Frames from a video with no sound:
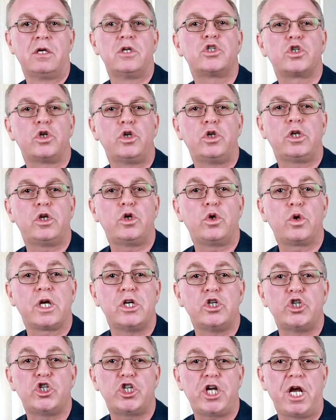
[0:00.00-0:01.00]
so that you
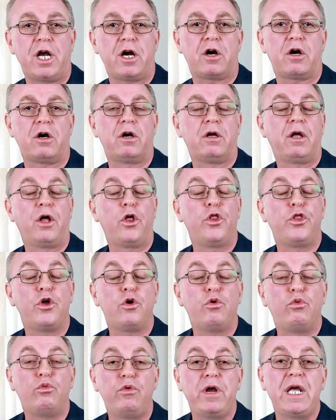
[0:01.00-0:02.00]
can share
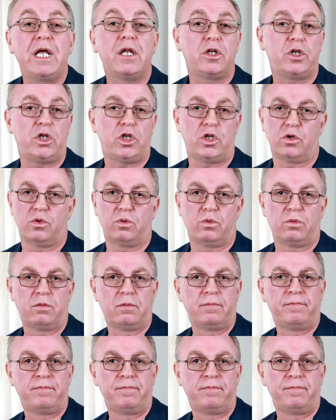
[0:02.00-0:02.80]
the real you.